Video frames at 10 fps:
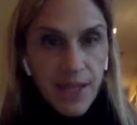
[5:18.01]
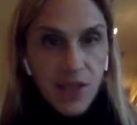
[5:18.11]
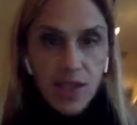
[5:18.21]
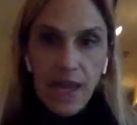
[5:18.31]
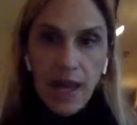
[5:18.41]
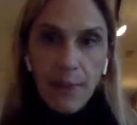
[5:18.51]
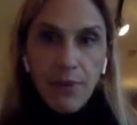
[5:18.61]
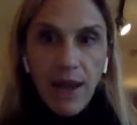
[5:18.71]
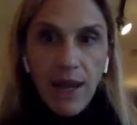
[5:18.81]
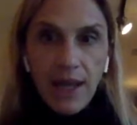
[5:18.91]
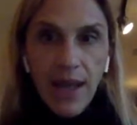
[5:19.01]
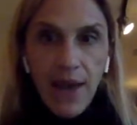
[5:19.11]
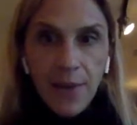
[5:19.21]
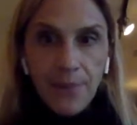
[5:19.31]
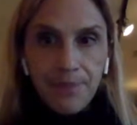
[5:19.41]
It just can't be right
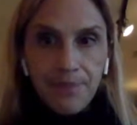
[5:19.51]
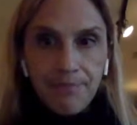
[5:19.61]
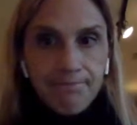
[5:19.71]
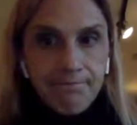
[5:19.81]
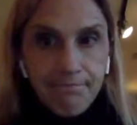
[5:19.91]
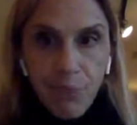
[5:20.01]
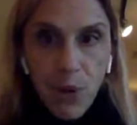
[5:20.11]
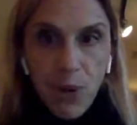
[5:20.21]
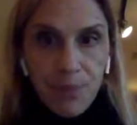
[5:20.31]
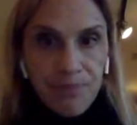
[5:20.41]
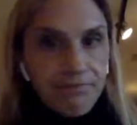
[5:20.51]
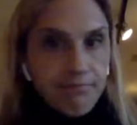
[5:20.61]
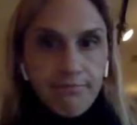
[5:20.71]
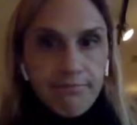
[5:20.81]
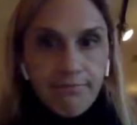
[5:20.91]
now. Boom,
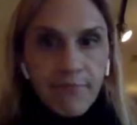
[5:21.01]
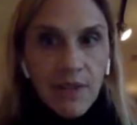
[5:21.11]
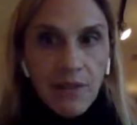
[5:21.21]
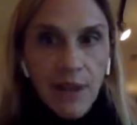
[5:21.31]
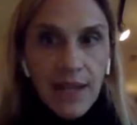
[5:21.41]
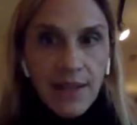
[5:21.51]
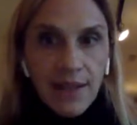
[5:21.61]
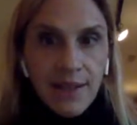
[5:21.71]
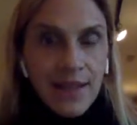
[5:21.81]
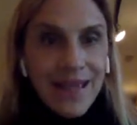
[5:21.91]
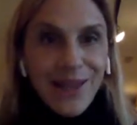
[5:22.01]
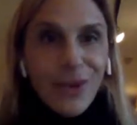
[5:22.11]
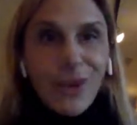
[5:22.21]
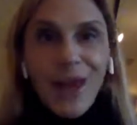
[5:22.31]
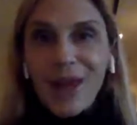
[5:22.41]
right? Again,
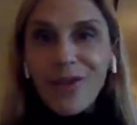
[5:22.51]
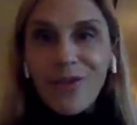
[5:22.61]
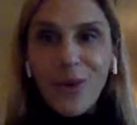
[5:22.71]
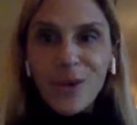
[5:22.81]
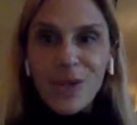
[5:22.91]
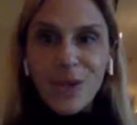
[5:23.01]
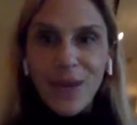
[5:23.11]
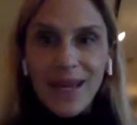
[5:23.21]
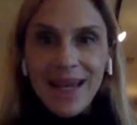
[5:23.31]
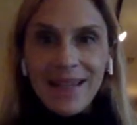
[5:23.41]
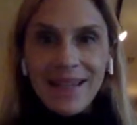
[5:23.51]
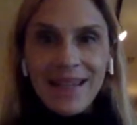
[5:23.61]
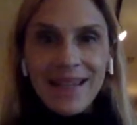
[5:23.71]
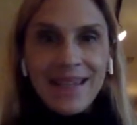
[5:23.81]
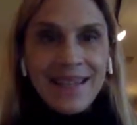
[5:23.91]
you can't afford to wing it.
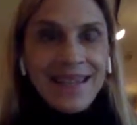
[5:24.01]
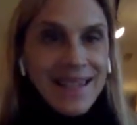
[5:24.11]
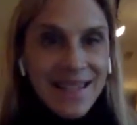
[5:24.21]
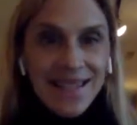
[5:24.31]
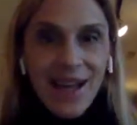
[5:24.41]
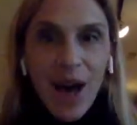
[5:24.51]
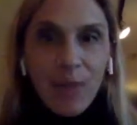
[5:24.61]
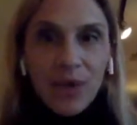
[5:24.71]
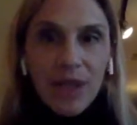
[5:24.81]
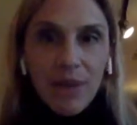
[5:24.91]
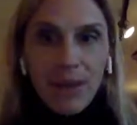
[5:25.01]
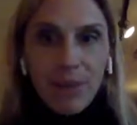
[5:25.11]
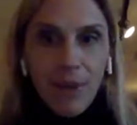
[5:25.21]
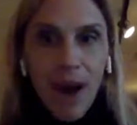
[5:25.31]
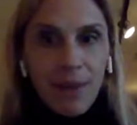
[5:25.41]
This upper limit
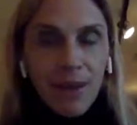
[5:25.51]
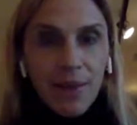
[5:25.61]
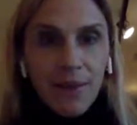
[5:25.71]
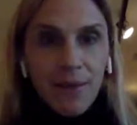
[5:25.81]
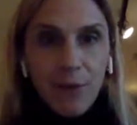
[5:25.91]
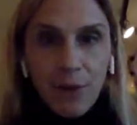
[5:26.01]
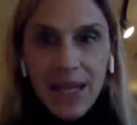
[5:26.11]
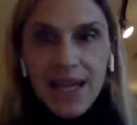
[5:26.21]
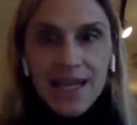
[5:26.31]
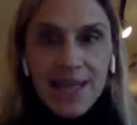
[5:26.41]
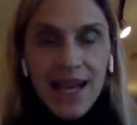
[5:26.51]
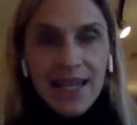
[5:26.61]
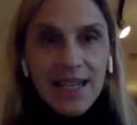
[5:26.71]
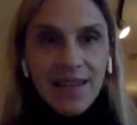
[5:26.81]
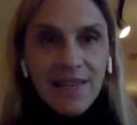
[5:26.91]
problem for many
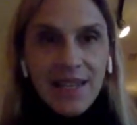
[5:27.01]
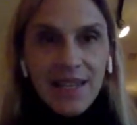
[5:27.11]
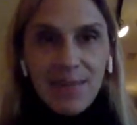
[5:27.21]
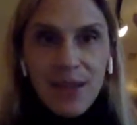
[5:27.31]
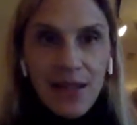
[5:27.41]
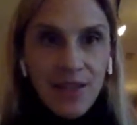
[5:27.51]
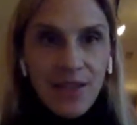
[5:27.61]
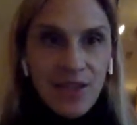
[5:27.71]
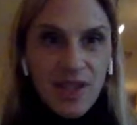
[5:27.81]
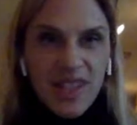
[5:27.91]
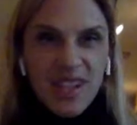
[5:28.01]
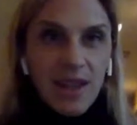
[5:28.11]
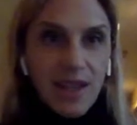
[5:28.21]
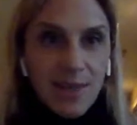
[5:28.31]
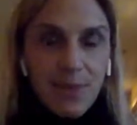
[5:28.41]
executives is because there's still
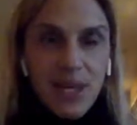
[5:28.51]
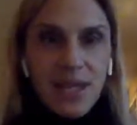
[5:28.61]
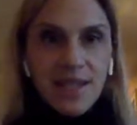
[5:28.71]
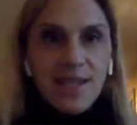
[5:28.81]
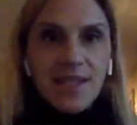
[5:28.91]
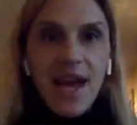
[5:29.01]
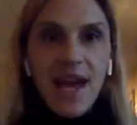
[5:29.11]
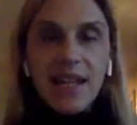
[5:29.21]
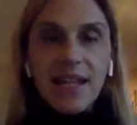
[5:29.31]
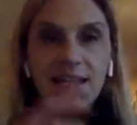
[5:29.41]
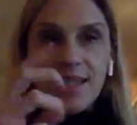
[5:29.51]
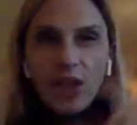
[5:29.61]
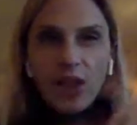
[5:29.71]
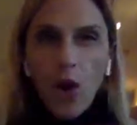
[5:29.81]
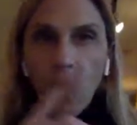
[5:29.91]
these pieces, and it's
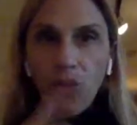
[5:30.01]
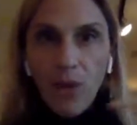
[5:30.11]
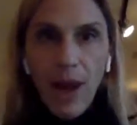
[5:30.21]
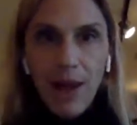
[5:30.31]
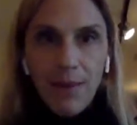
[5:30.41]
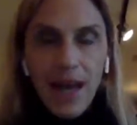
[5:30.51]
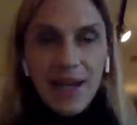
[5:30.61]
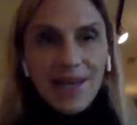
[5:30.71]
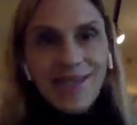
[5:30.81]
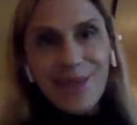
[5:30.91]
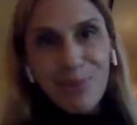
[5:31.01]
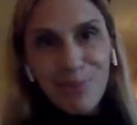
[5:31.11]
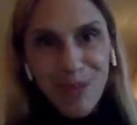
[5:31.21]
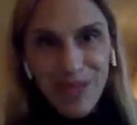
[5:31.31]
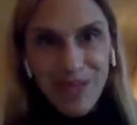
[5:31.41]
still overwhelm, and it's still
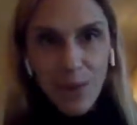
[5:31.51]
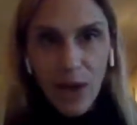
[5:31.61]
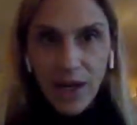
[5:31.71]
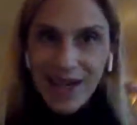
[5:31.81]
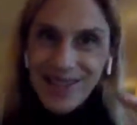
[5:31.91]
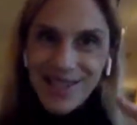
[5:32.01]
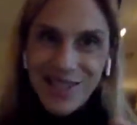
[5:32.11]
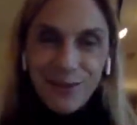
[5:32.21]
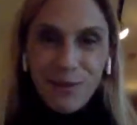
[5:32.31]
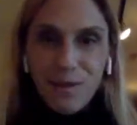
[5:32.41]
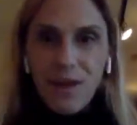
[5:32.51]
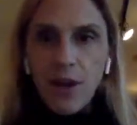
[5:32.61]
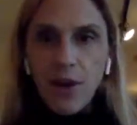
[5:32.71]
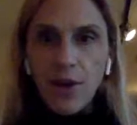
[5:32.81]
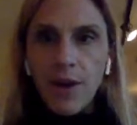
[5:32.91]
busy work, and it's still
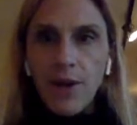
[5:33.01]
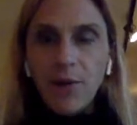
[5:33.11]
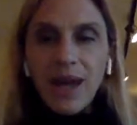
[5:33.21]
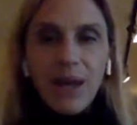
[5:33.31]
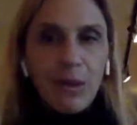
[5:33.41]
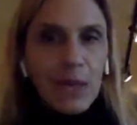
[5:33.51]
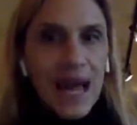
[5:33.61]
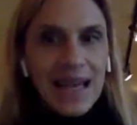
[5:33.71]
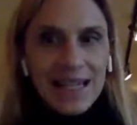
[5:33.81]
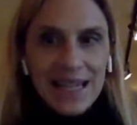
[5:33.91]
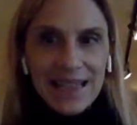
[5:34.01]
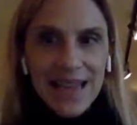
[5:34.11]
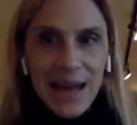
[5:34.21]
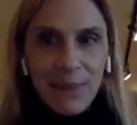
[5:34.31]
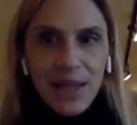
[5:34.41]
fear. And we got to annihilate
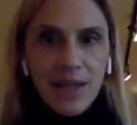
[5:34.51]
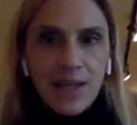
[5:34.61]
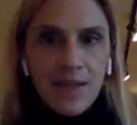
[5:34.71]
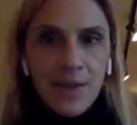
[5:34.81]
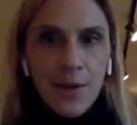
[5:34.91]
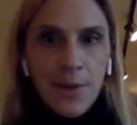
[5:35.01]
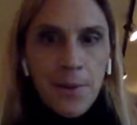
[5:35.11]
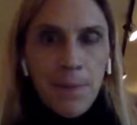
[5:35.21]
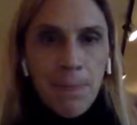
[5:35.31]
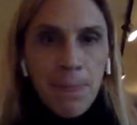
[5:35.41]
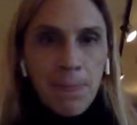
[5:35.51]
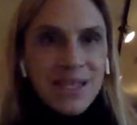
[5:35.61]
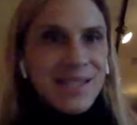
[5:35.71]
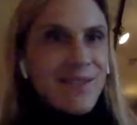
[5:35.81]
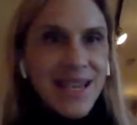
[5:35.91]
that, because
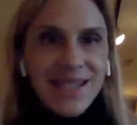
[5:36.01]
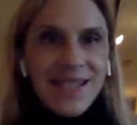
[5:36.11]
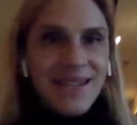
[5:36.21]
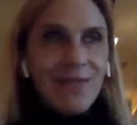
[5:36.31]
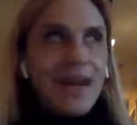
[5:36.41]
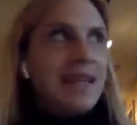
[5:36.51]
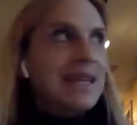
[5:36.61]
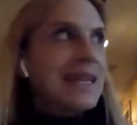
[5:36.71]
let's face it, right?